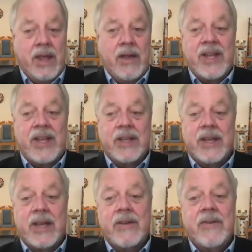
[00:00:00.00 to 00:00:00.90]
for
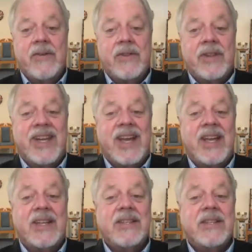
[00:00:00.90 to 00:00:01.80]
healing for the
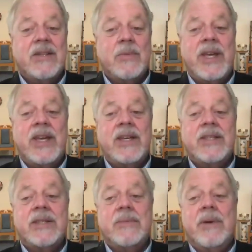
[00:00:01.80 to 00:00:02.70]
days,
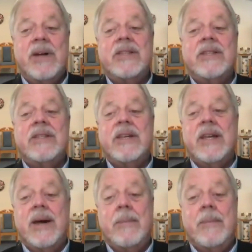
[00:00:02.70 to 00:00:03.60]
weeks, months to
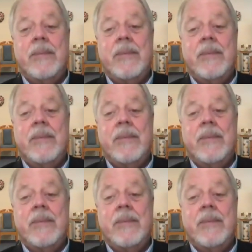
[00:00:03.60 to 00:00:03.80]
come.